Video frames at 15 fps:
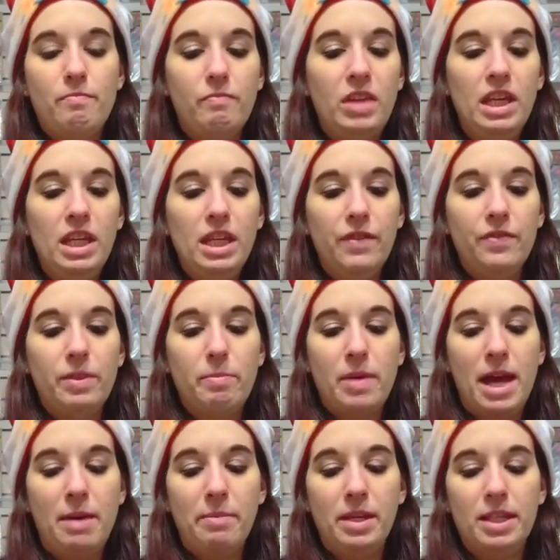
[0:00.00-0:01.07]
any of the
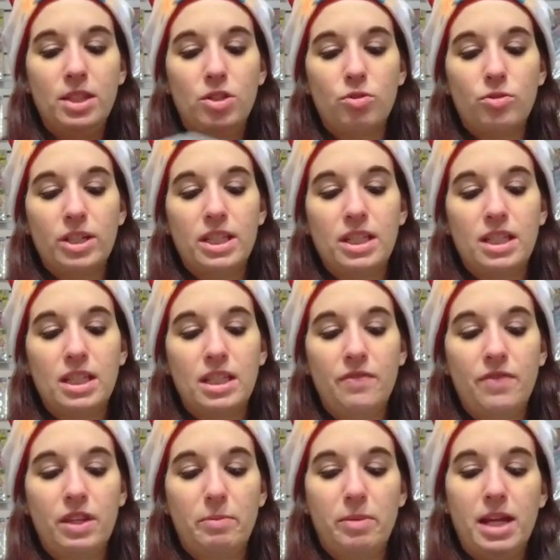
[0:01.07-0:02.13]
Batman stories and stuff
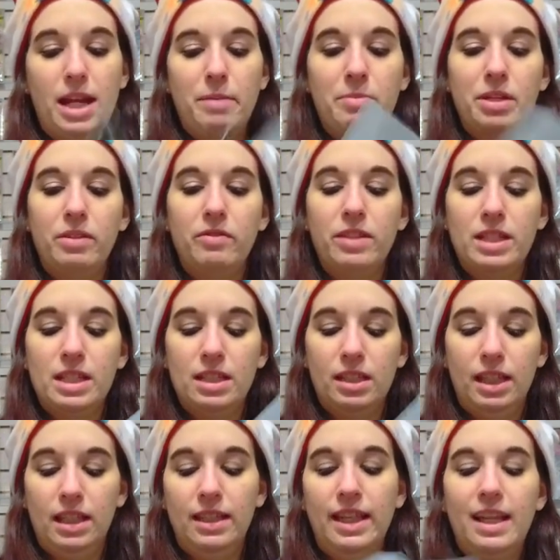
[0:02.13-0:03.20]
that have been happening
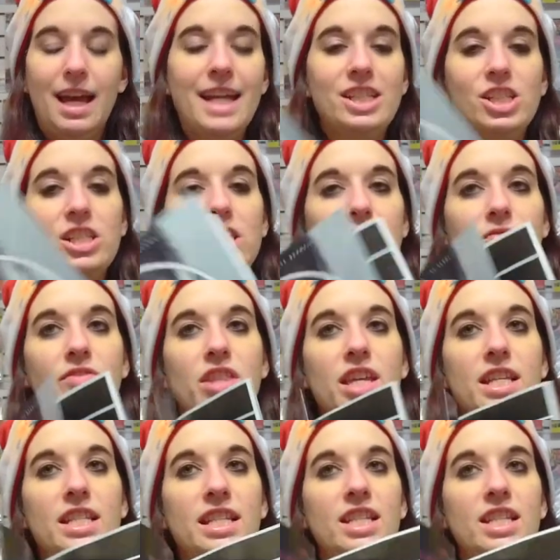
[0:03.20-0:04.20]
recently, like I just love this.